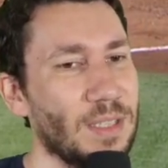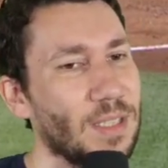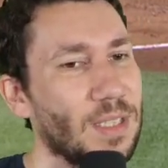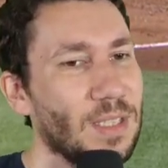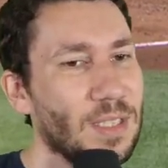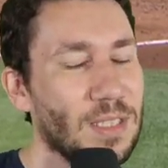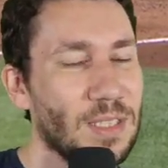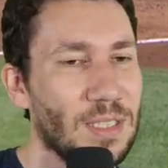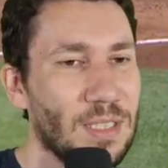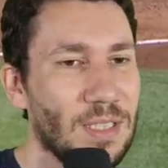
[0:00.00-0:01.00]

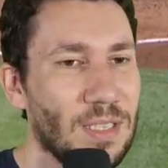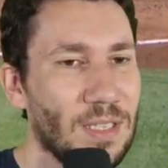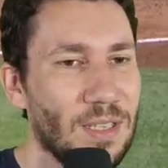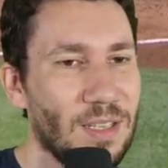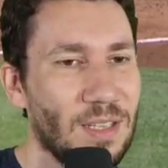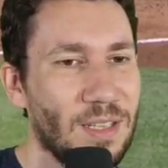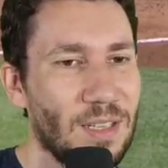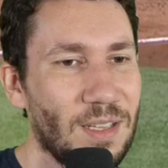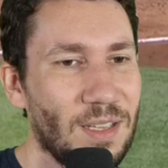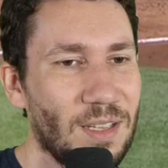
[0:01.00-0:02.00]

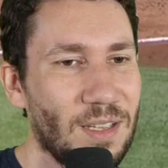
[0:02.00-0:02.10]
Nothing is said.